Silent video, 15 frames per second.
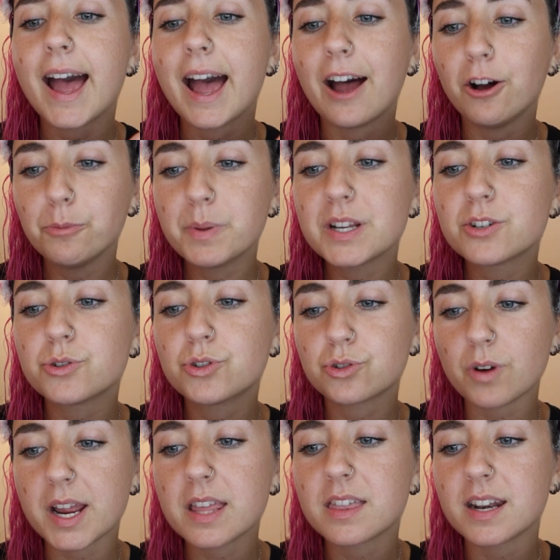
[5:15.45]
helping to
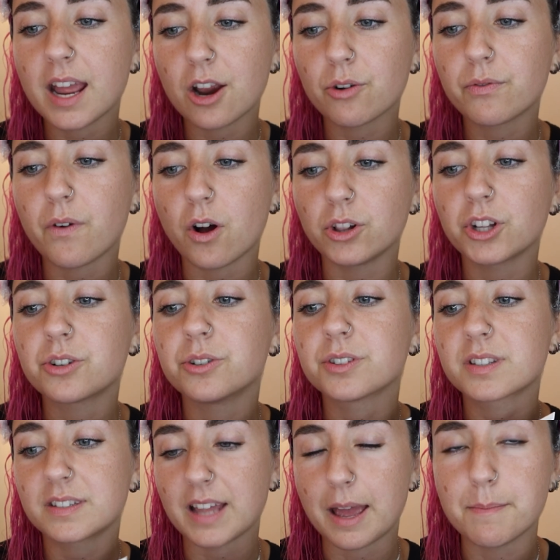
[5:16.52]
strengthen hair follicle
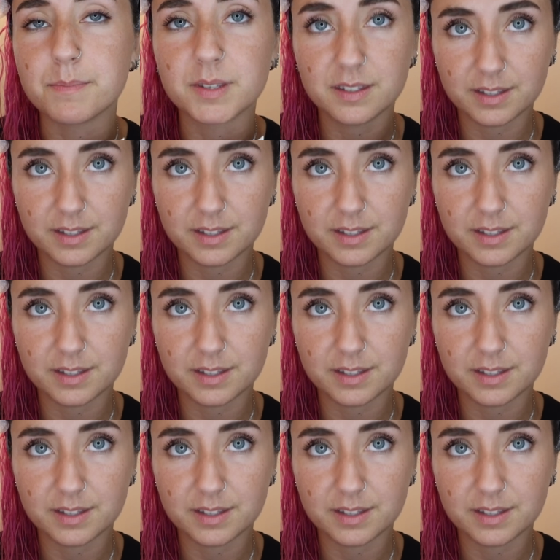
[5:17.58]
stem